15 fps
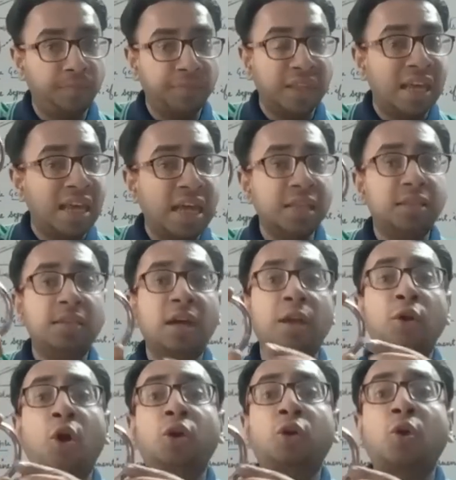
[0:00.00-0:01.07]
Hence they are
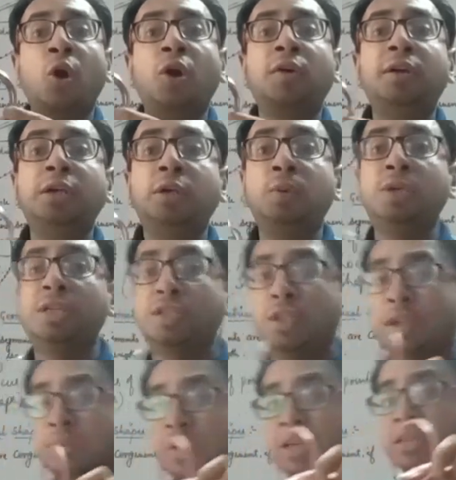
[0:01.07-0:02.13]
not congruent to each other because